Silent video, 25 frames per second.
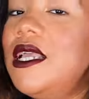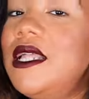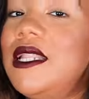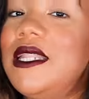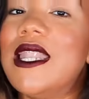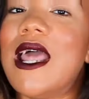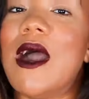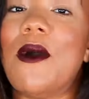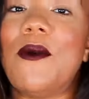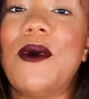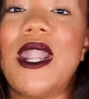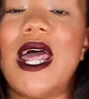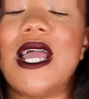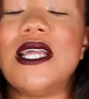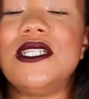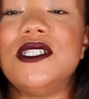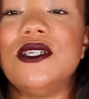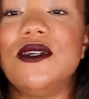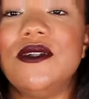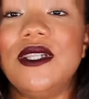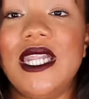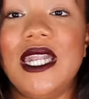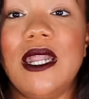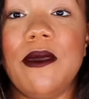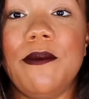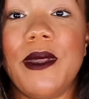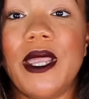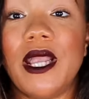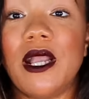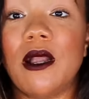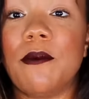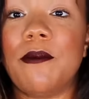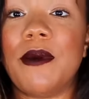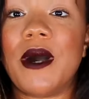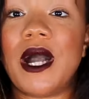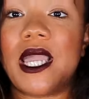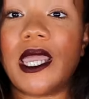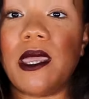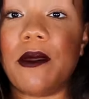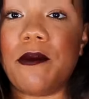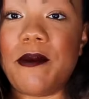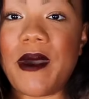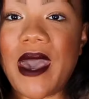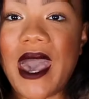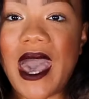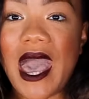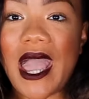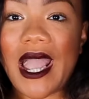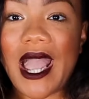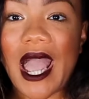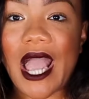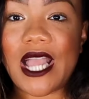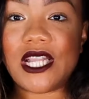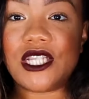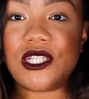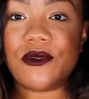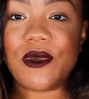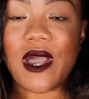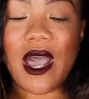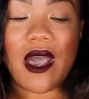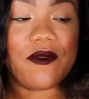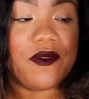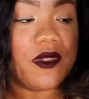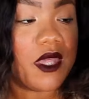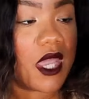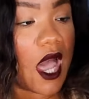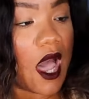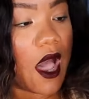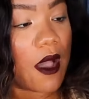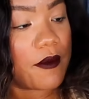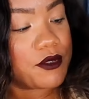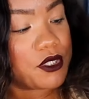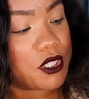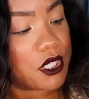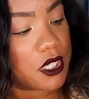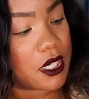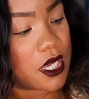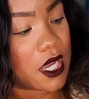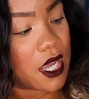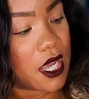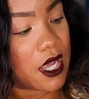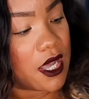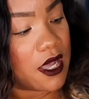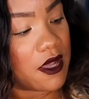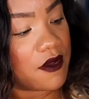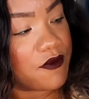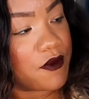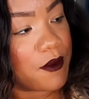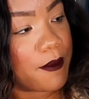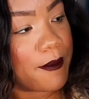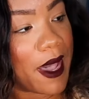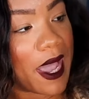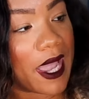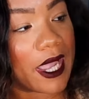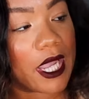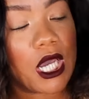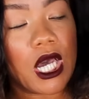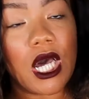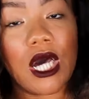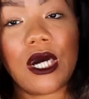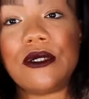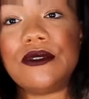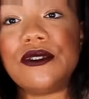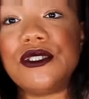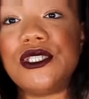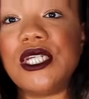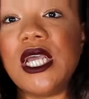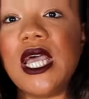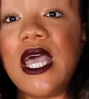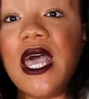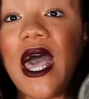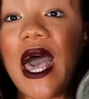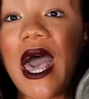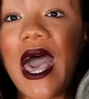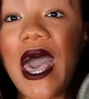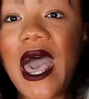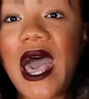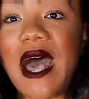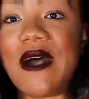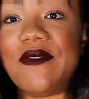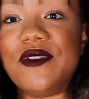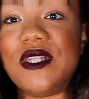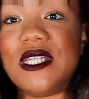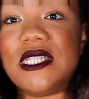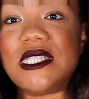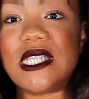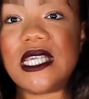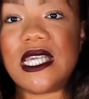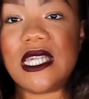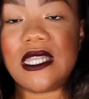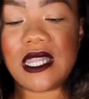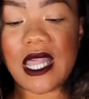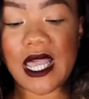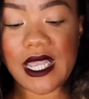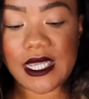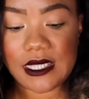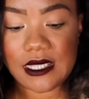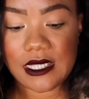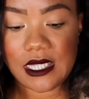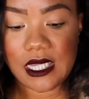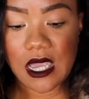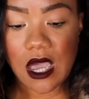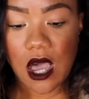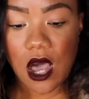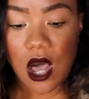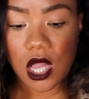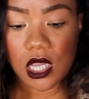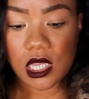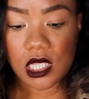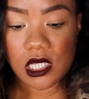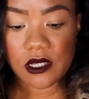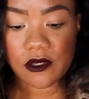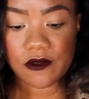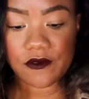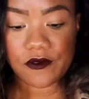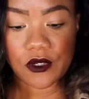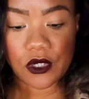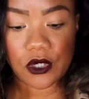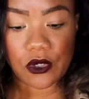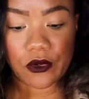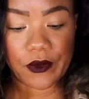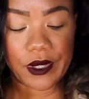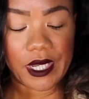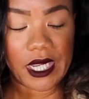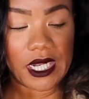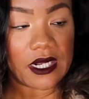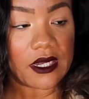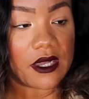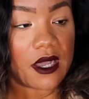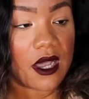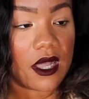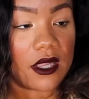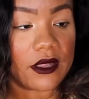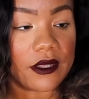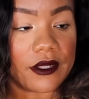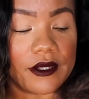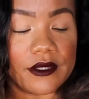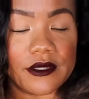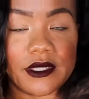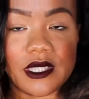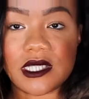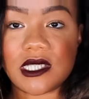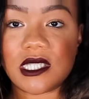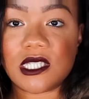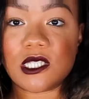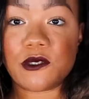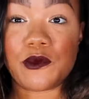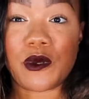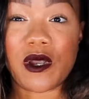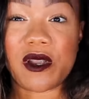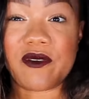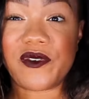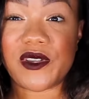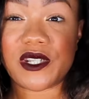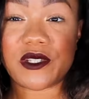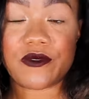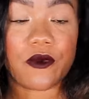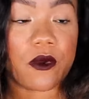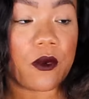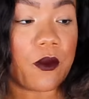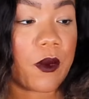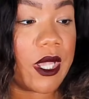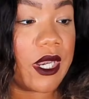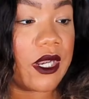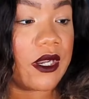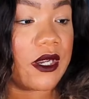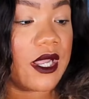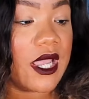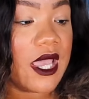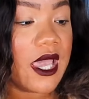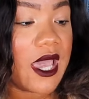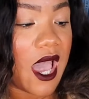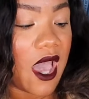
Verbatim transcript: Now, when I do need a bigger bucket bag, I do have the option of my coach. I have this in like the olive green color. This is perfect for winter.